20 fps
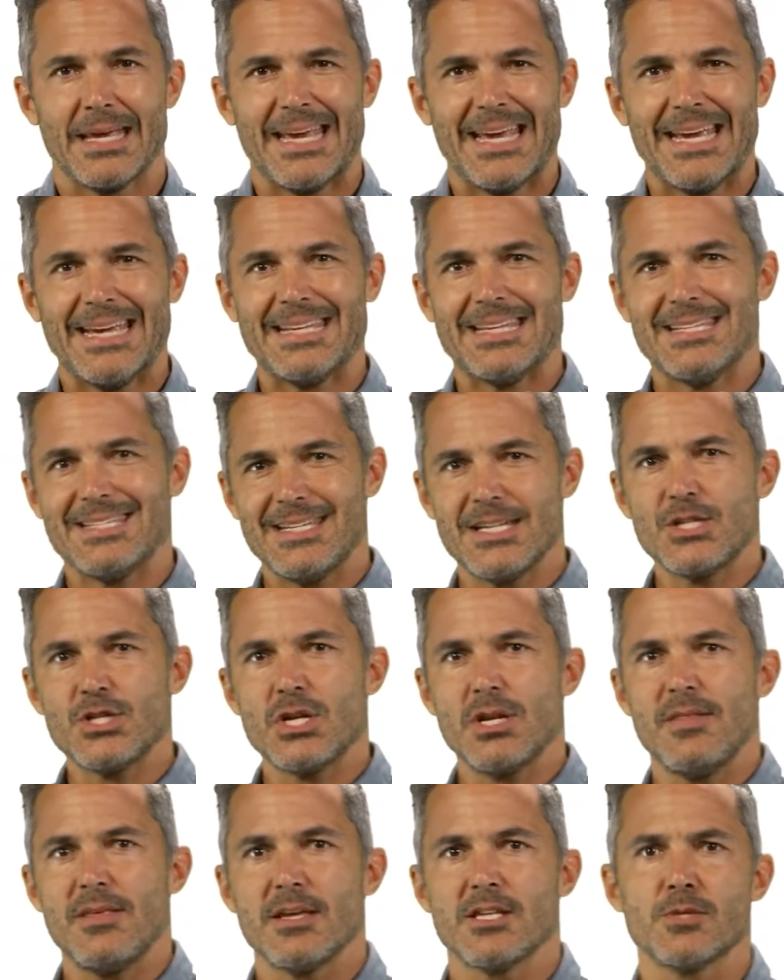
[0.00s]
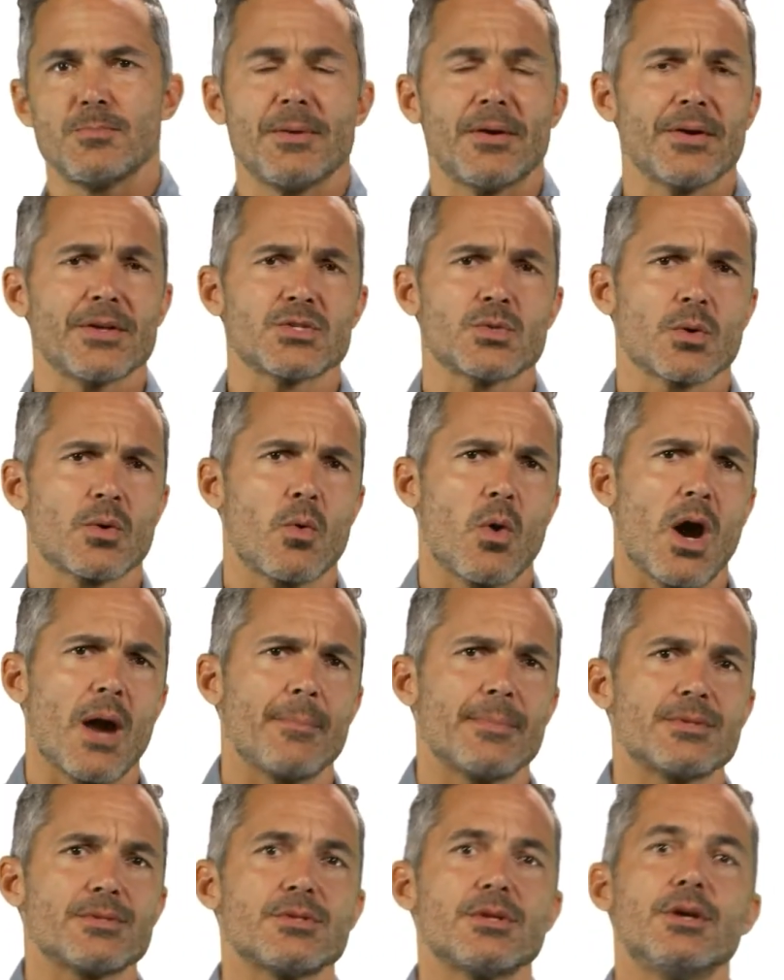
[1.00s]
In addition to the experience
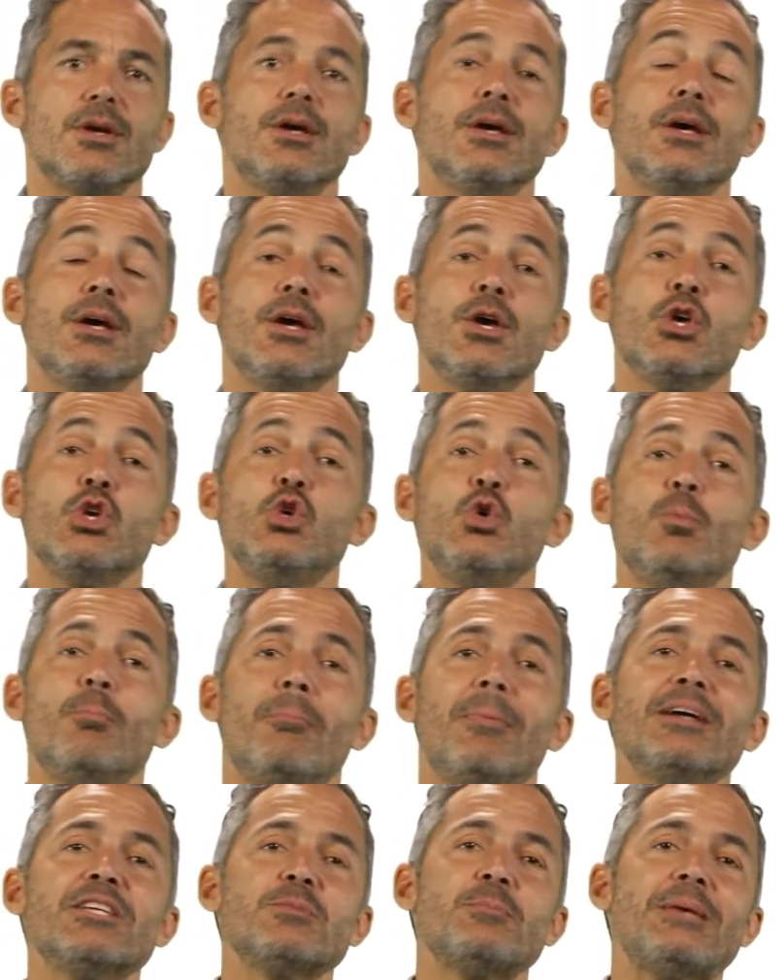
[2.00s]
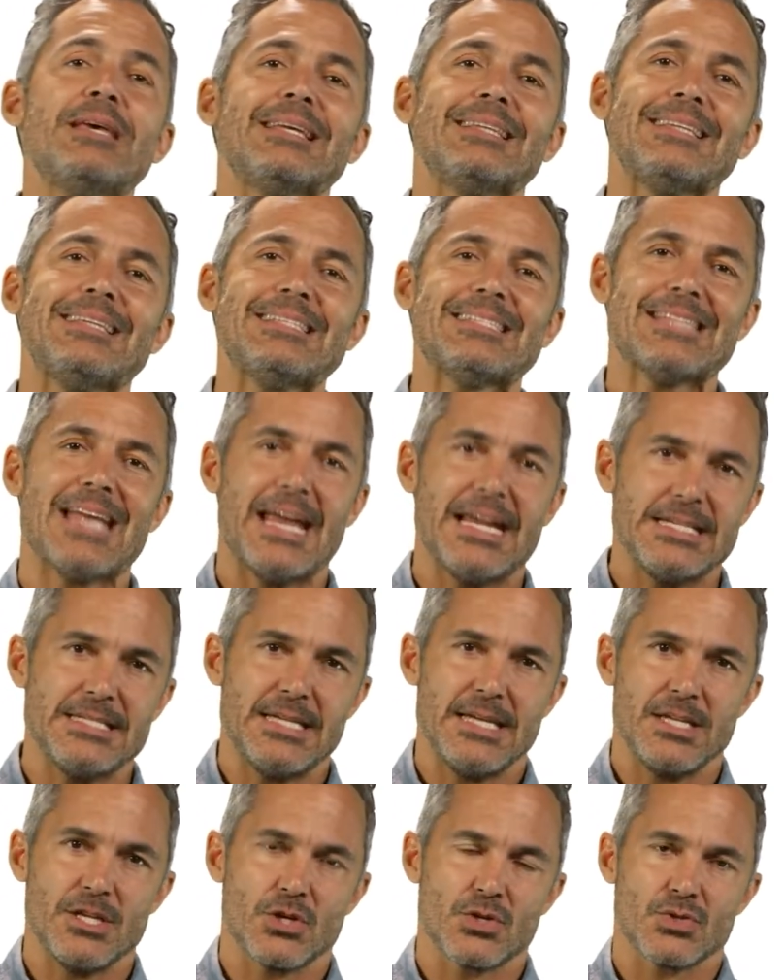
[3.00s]
requirements, you must be at least
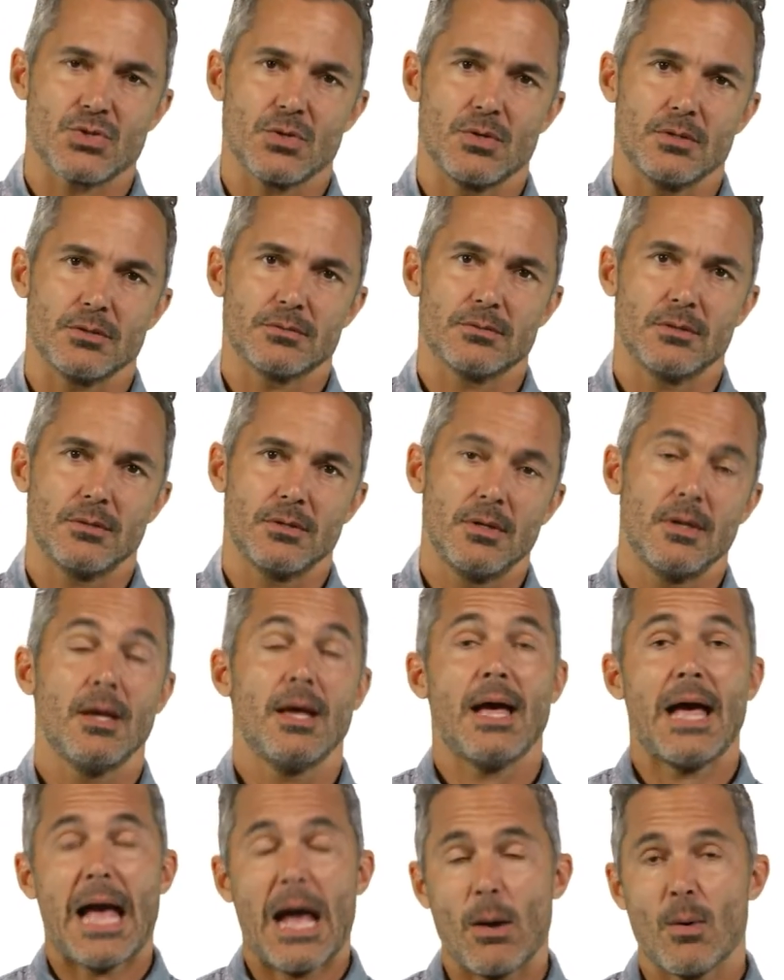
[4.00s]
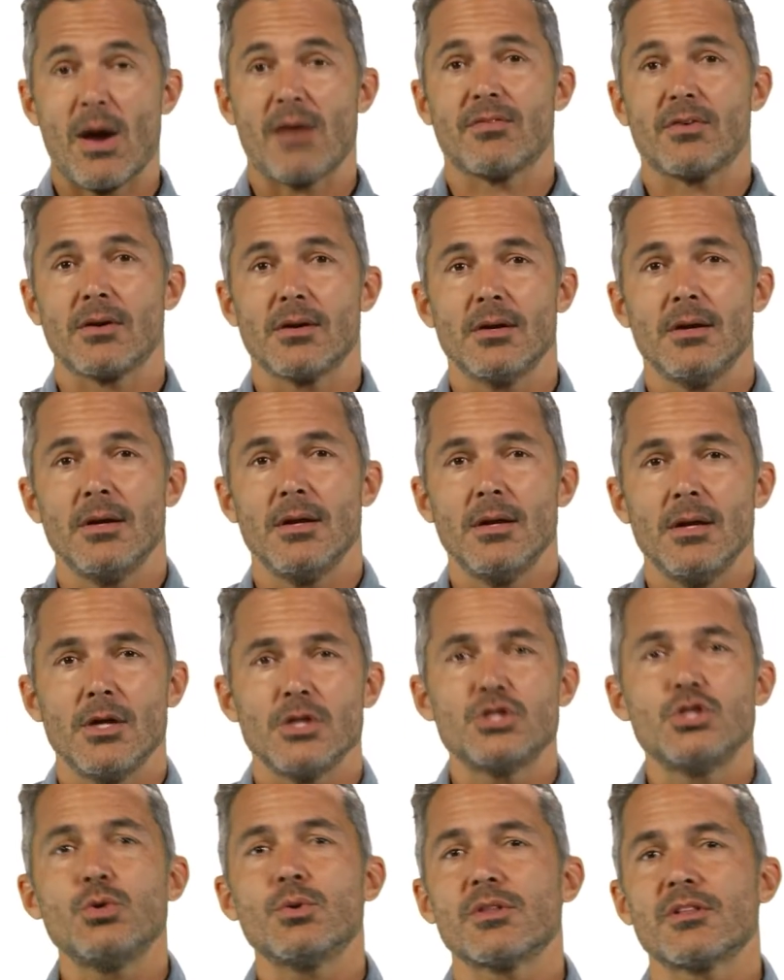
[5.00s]
18 years old. However,
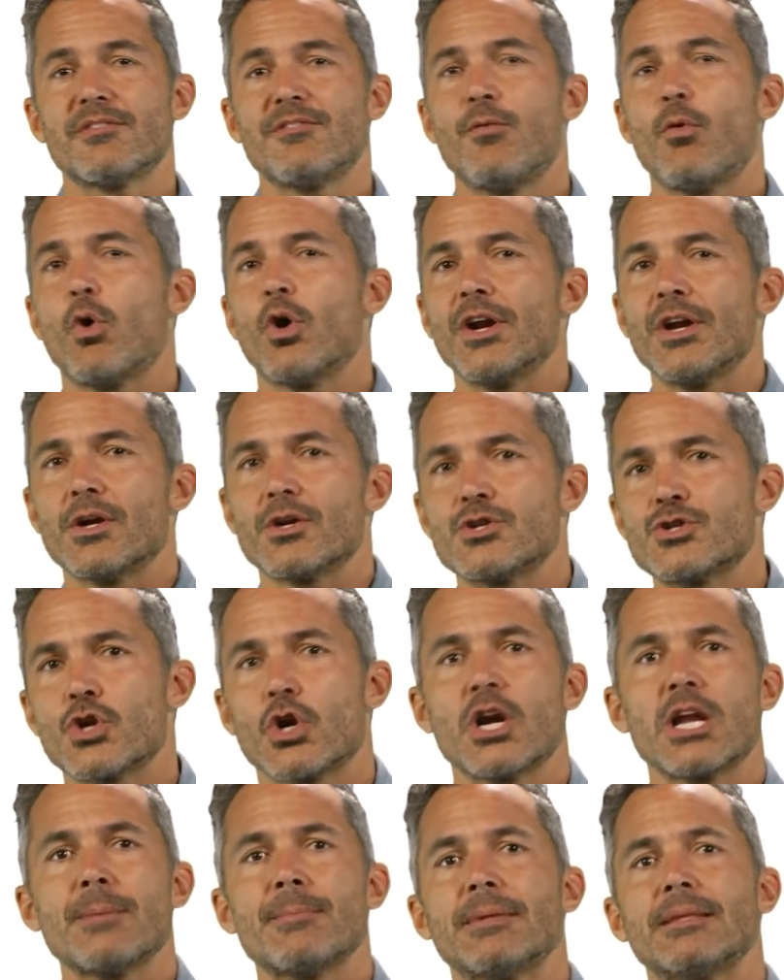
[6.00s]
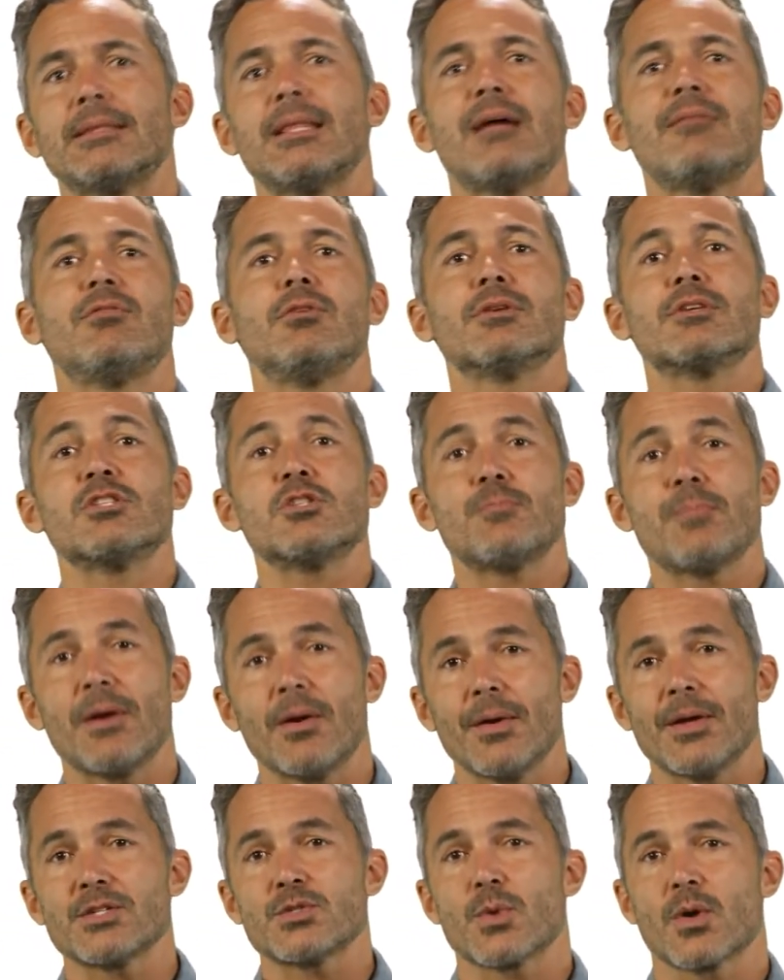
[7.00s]
due to the 4-year journeyman level
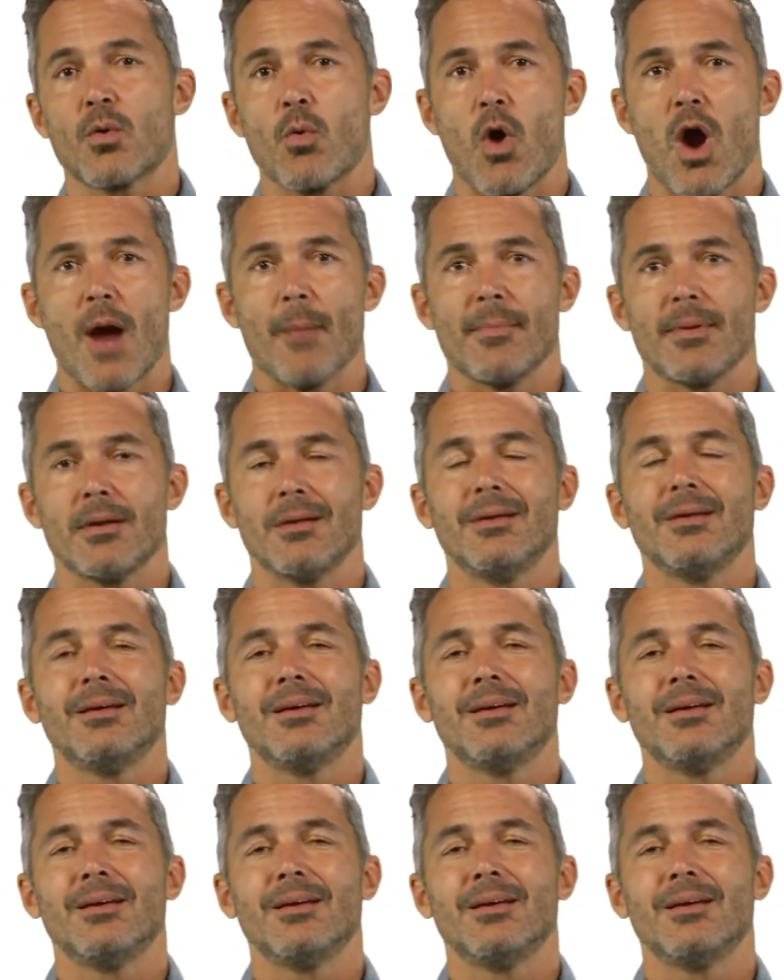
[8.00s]
experience requirement,